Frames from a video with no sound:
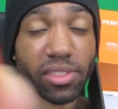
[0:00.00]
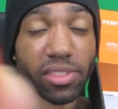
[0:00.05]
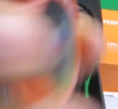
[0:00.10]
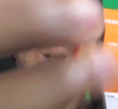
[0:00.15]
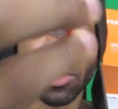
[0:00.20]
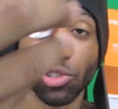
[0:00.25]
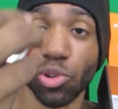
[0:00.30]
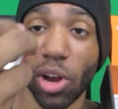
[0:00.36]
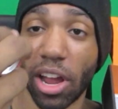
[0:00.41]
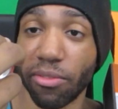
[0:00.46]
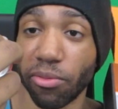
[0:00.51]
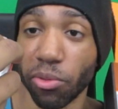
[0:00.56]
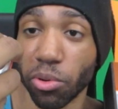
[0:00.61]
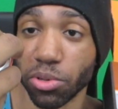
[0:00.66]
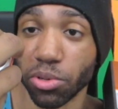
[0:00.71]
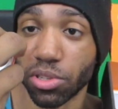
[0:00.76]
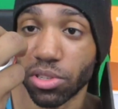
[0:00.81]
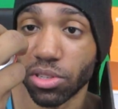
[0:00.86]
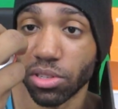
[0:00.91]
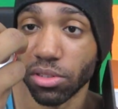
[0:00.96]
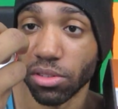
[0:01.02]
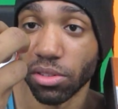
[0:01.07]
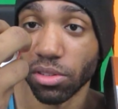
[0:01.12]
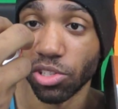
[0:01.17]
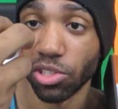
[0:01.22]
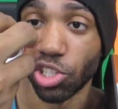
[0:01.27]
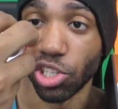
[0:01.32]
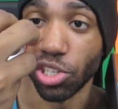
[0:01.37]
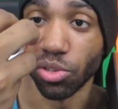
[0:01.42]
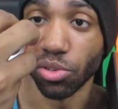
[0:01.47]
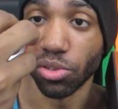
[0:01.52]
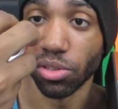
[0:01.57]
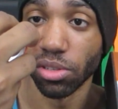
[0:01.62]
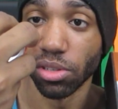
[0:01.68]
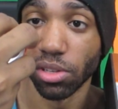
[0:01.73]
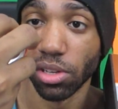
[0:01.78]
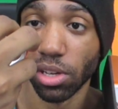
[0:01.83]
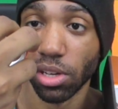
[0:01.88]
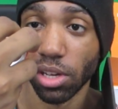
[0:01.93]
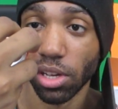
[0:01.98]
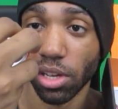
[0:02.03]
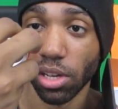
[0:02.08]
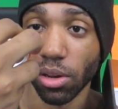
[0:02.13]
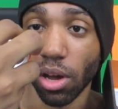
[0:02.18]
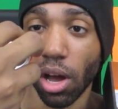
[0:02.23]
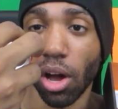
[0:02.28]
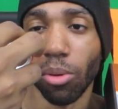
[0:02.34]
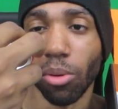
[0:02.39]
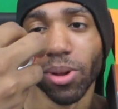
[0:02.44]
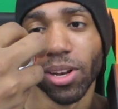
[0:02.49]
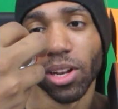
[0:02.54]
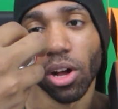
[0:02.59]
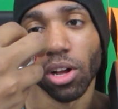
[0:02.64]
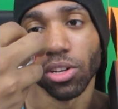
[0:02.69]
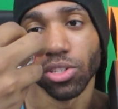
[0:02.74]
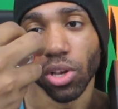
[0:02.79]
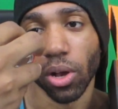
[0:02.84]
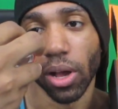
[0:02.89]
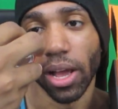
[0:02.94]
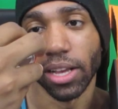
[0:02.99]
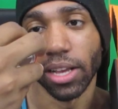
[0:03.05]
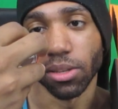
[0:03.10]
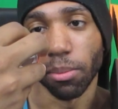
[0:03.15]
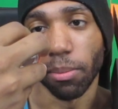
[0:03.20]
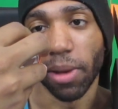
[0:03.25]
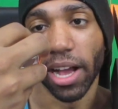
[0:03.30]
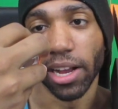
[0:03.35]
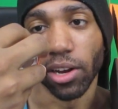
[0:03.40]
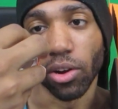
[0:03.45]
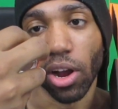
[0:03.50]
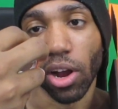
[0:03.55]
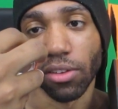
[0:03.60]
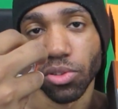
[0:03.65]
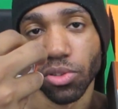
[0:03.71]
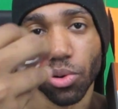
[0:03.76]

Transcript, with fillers: the Triforce shield. Oh, but it also has a Minecraft